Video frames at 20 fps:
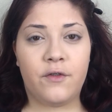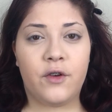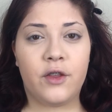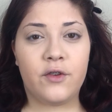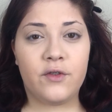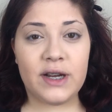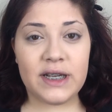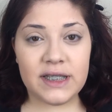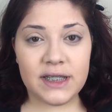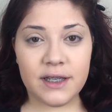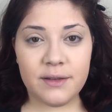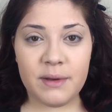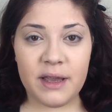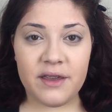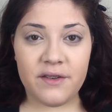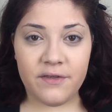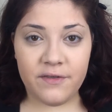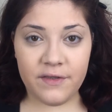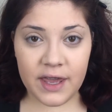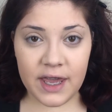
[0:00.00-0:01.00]
for the rest of my
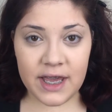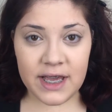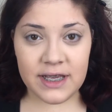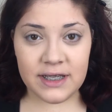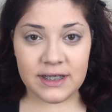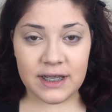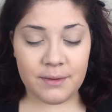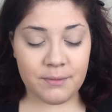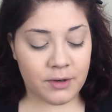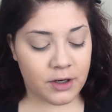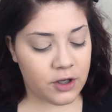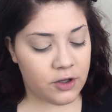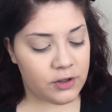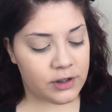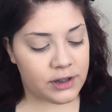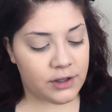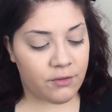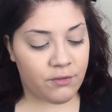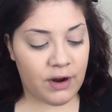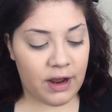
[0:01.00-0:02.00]
face, I'm going to use
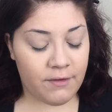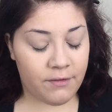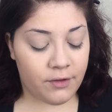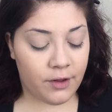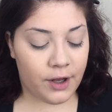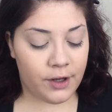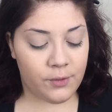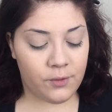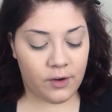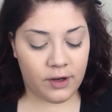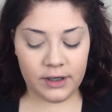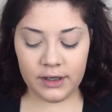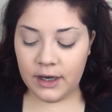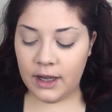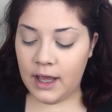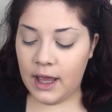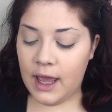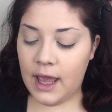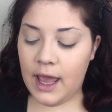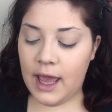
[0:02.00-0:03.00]
the Revlon one,
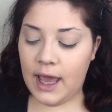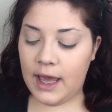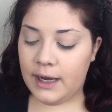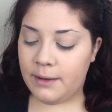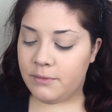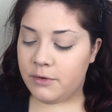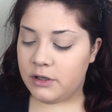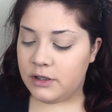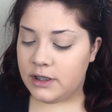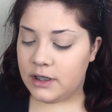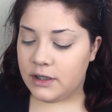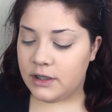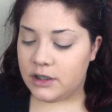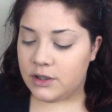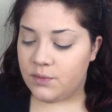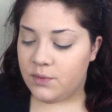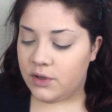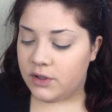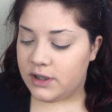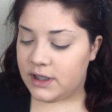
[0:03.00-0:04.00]
and I'm using this
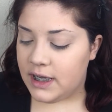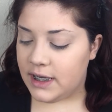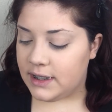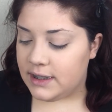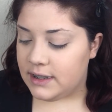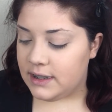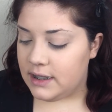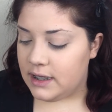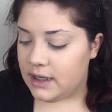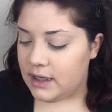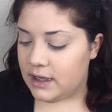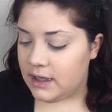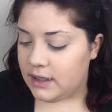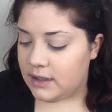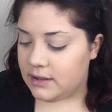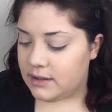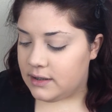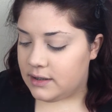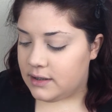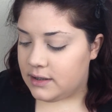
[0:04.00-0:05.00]
Real
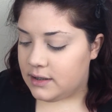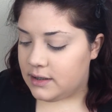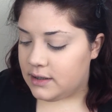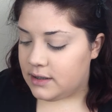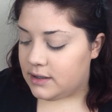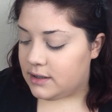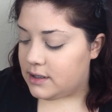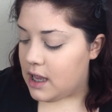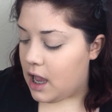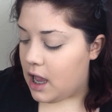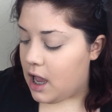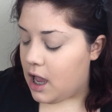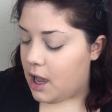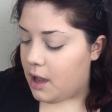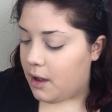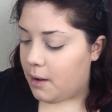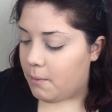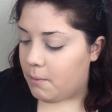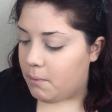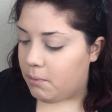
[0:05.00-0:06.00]
Techniques
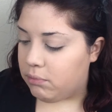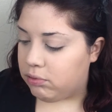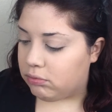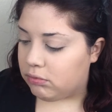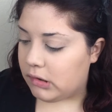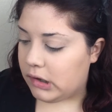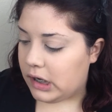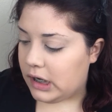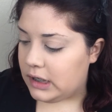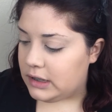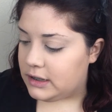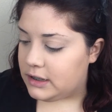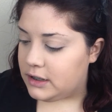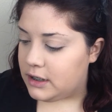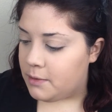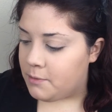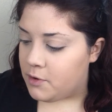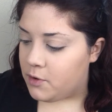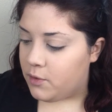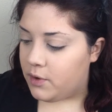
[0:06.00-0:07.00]
brush
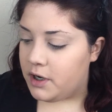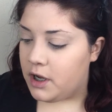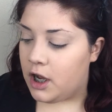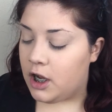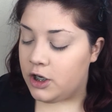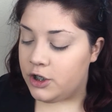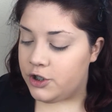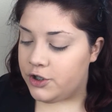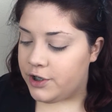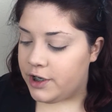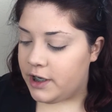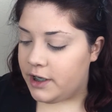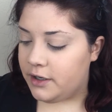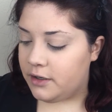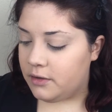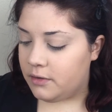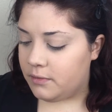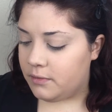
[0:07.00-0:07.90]
number 100,